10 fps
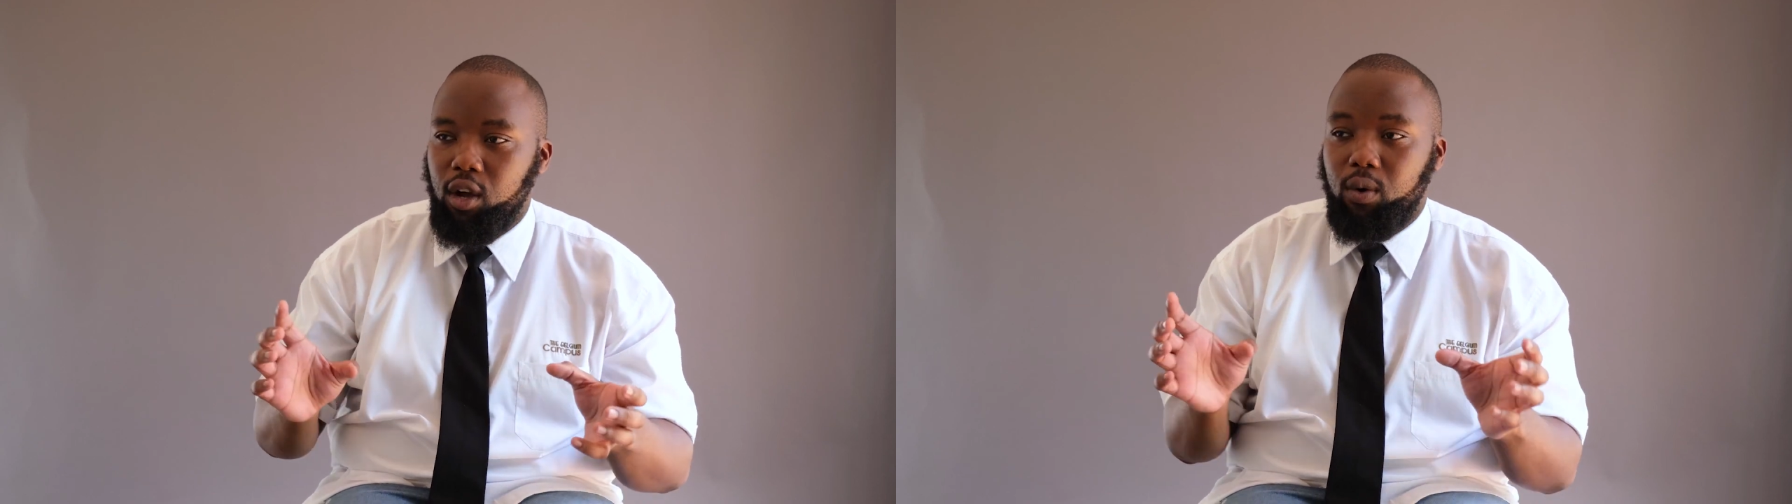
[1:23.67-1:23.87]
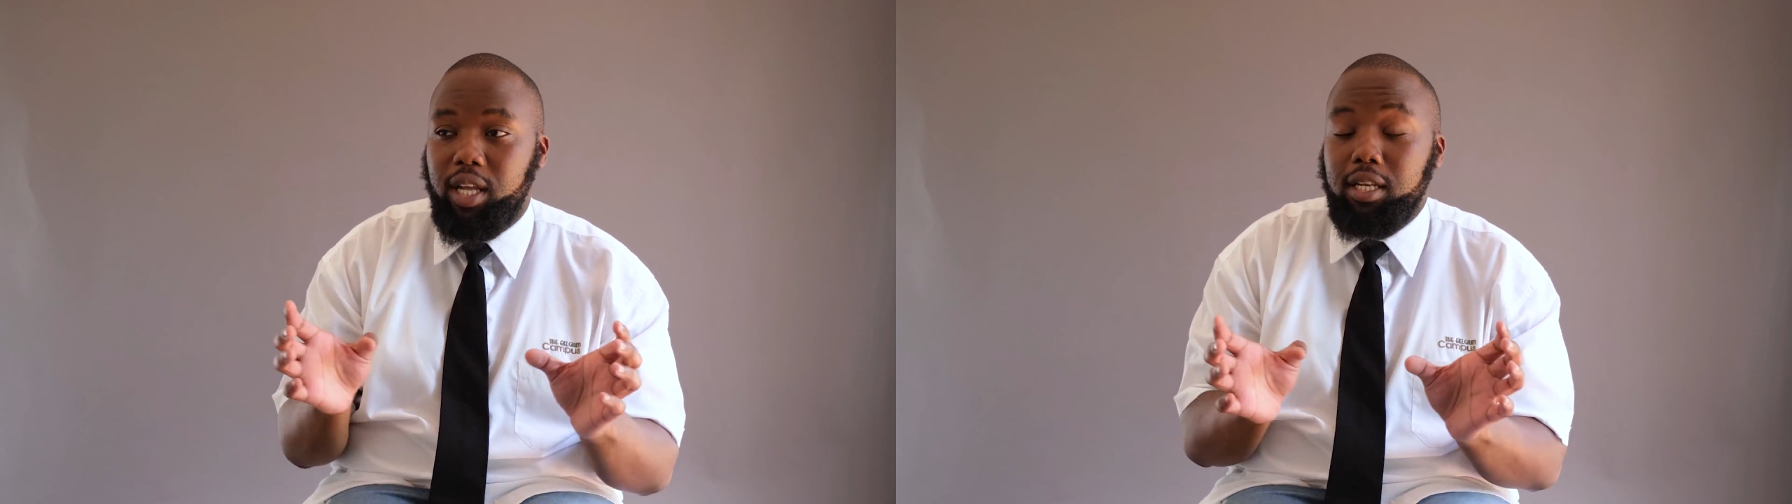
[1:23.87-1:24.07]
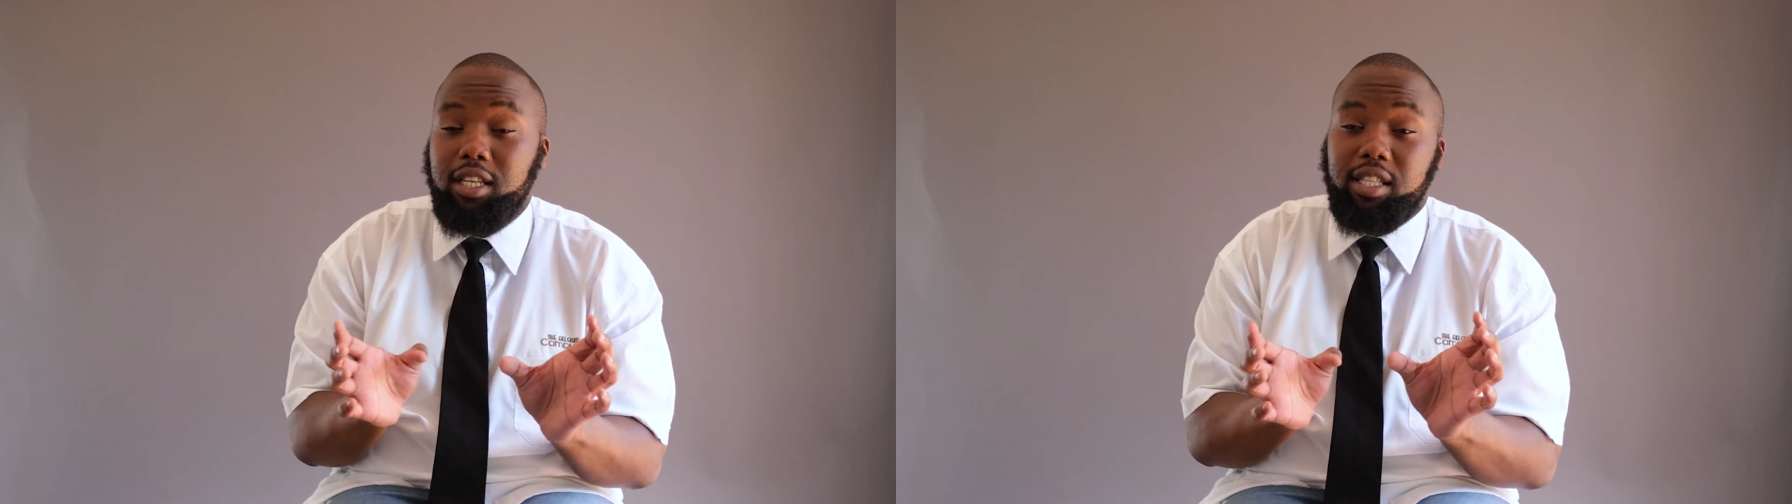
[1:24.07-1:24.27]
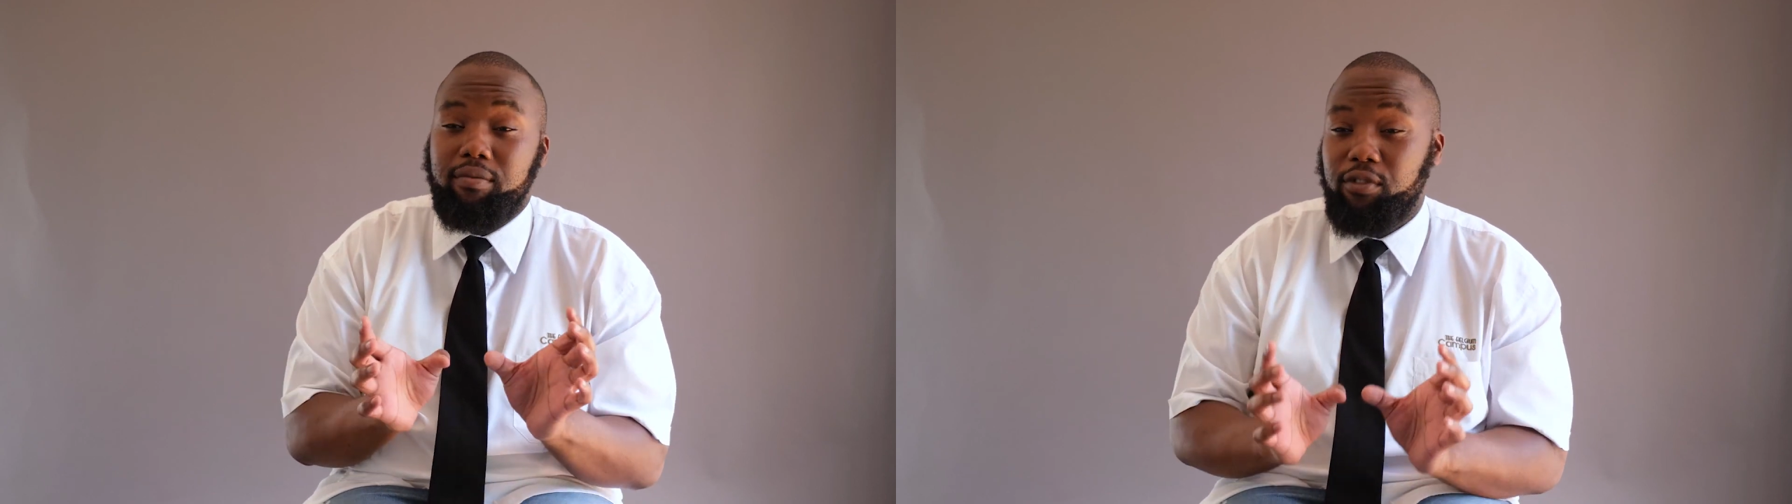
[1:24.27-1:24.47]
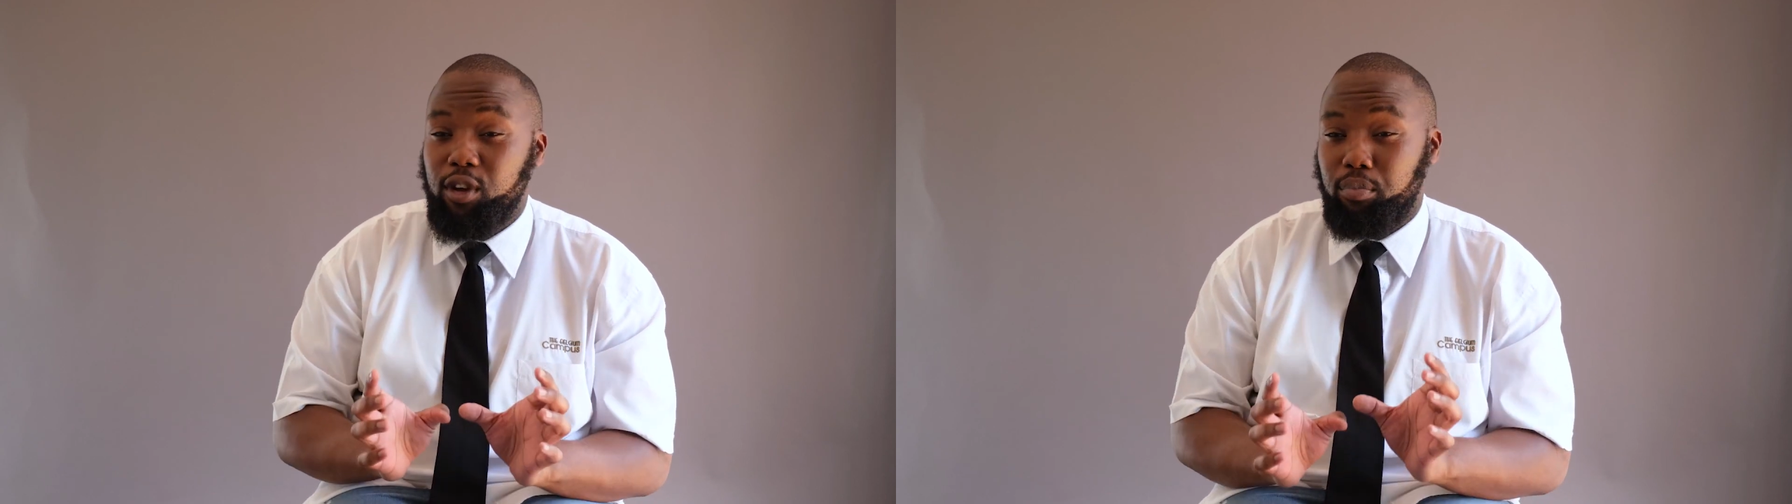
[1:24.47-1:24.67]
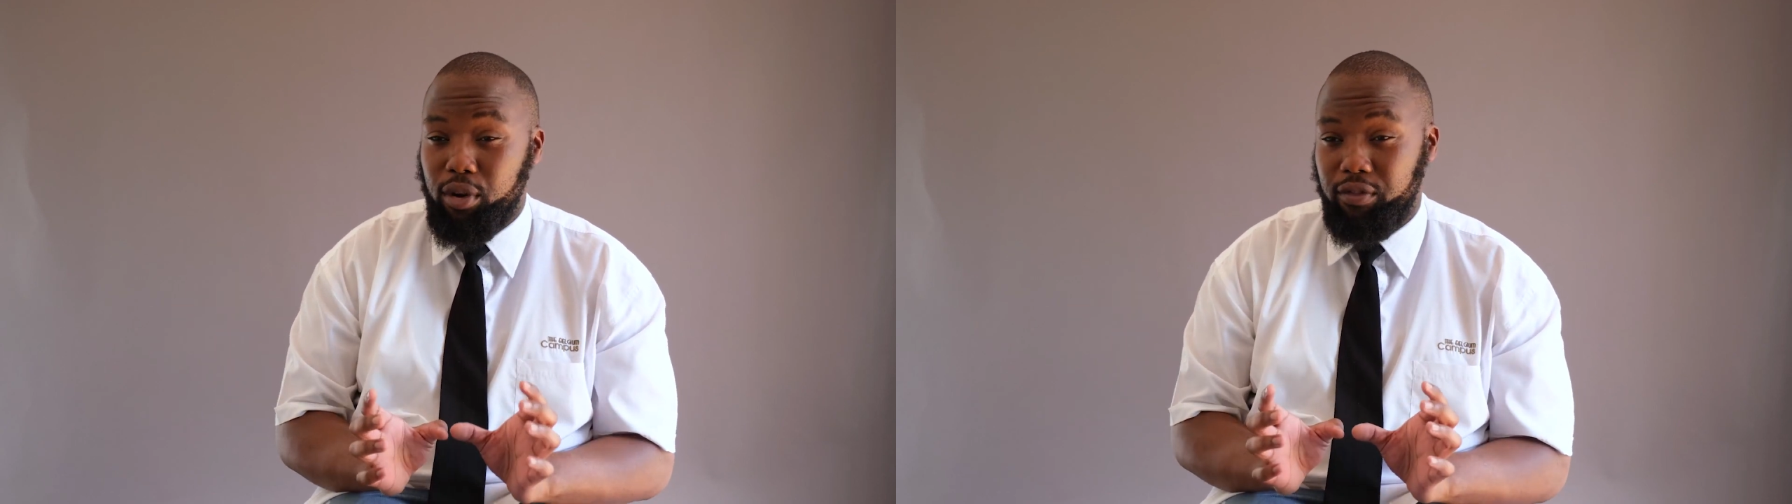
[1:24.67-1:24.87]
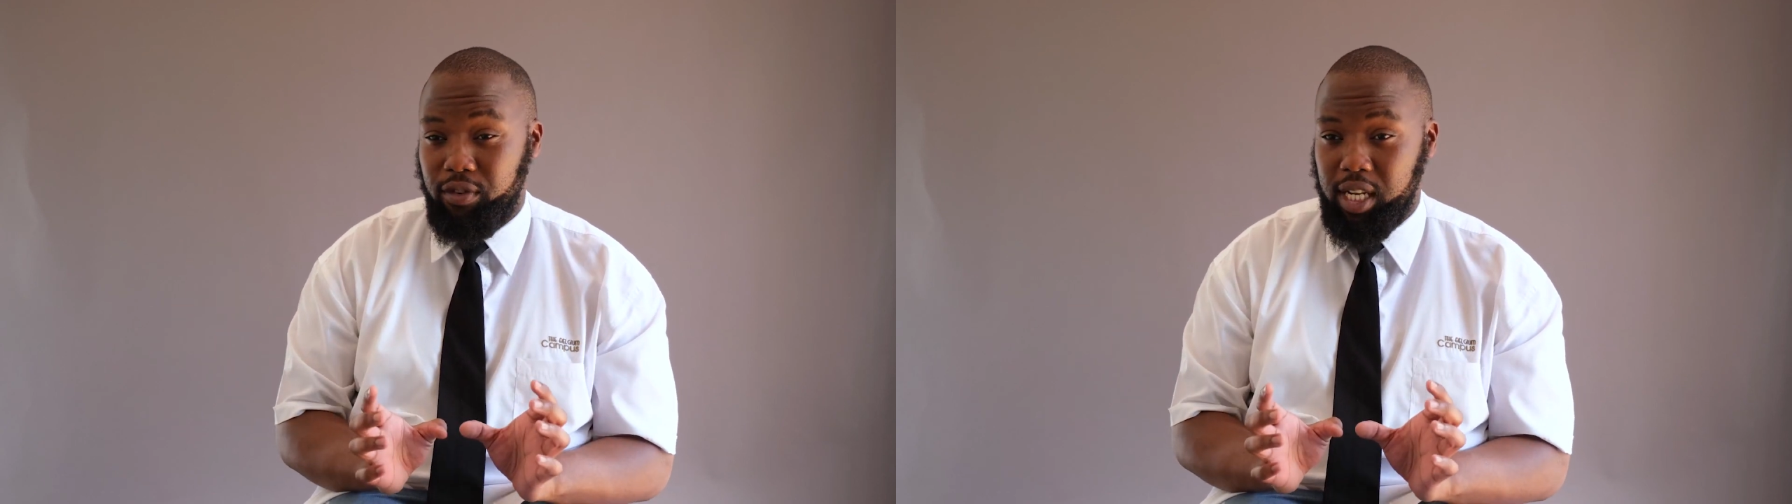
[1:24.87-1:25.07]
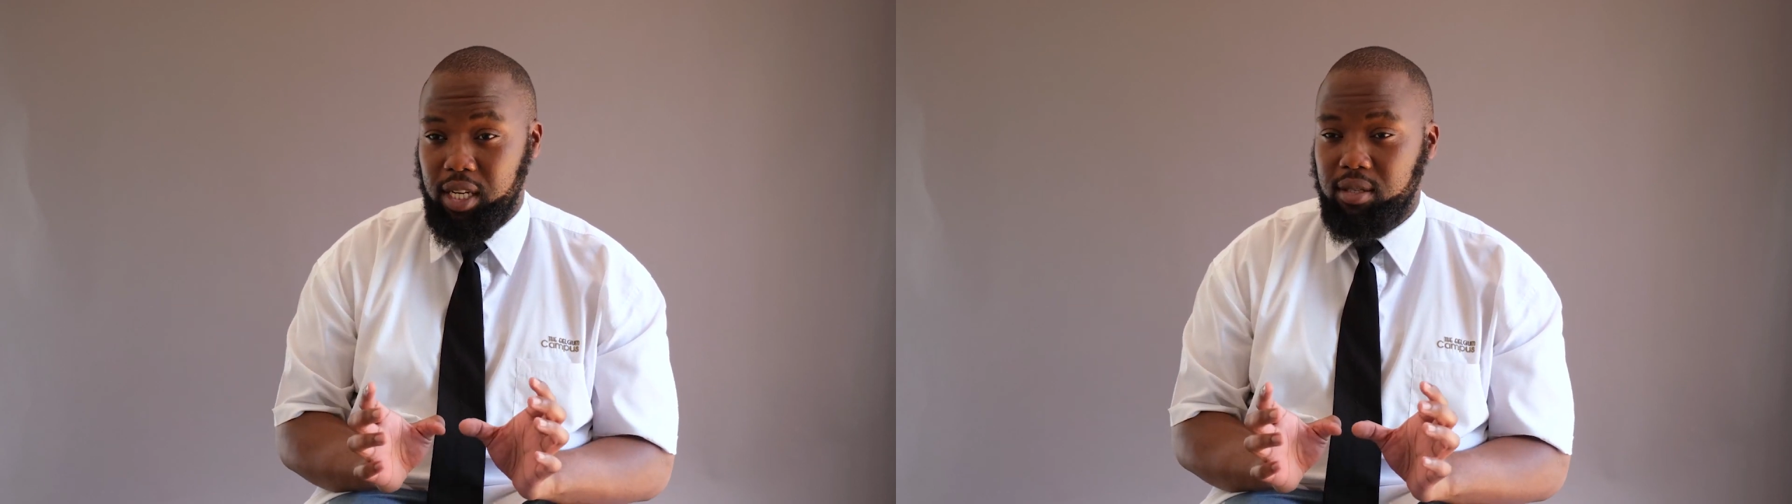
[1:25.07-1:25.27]
who can link them very
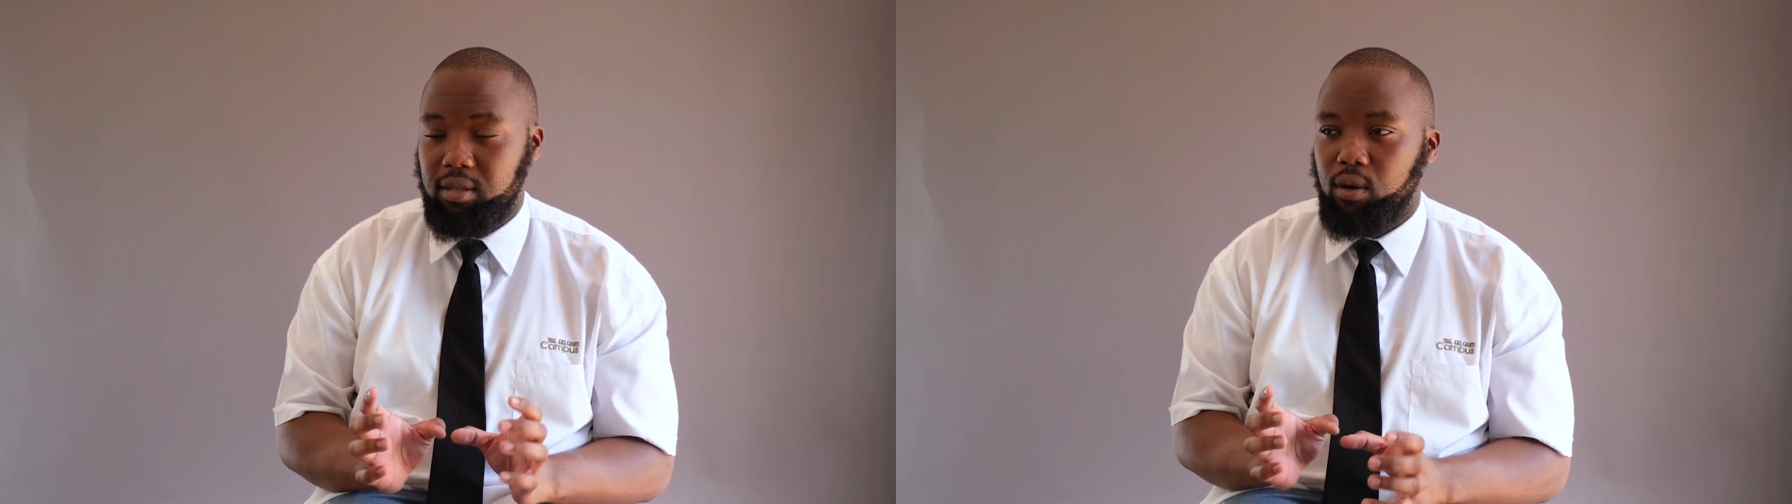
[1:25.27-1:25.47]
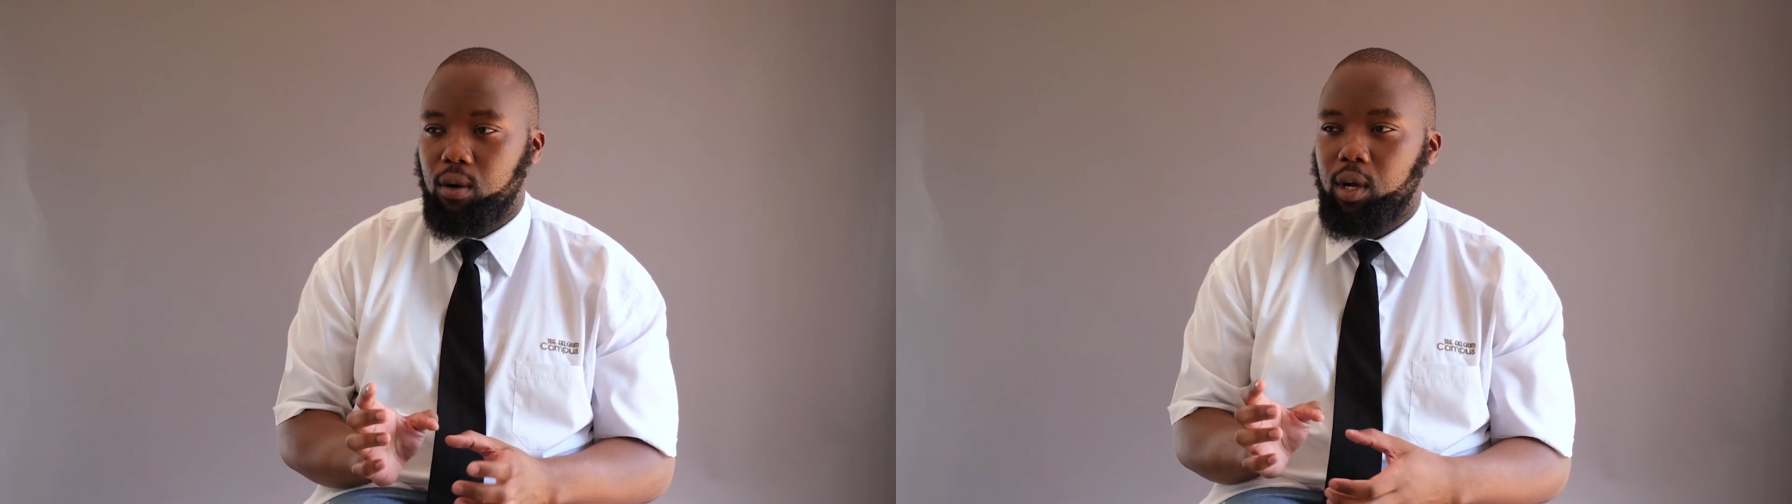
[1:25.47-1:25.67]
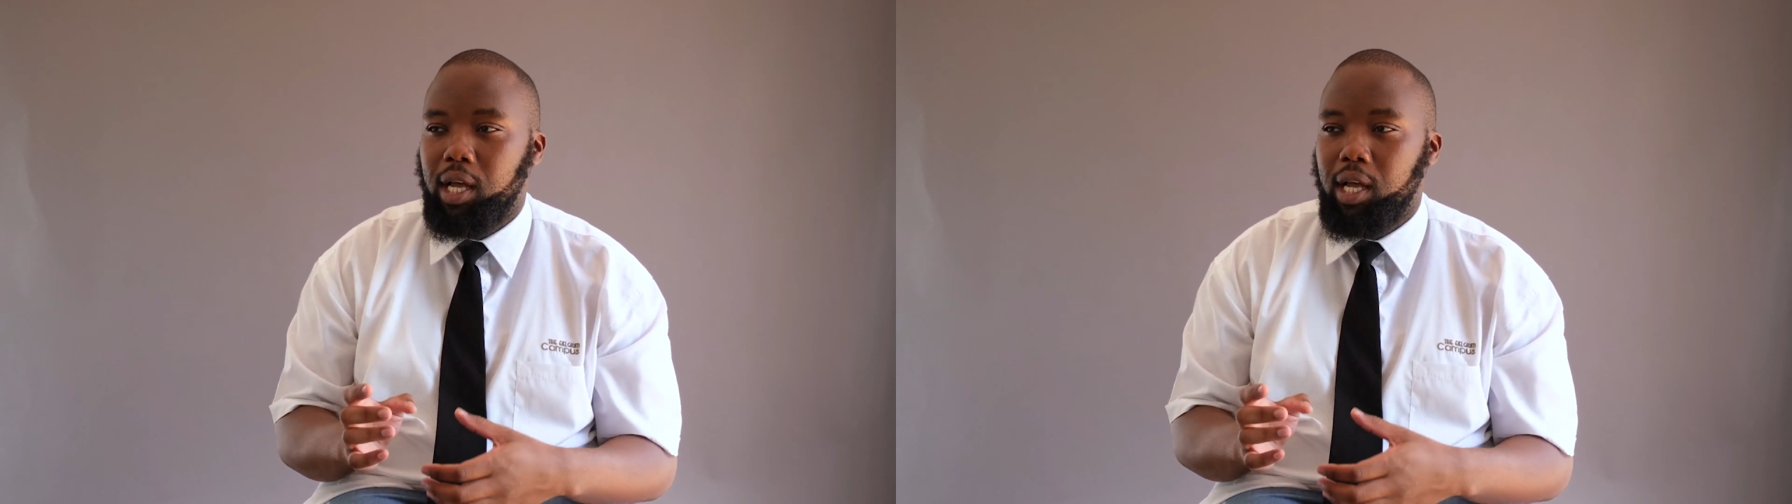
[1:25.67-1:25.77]
perfectly. So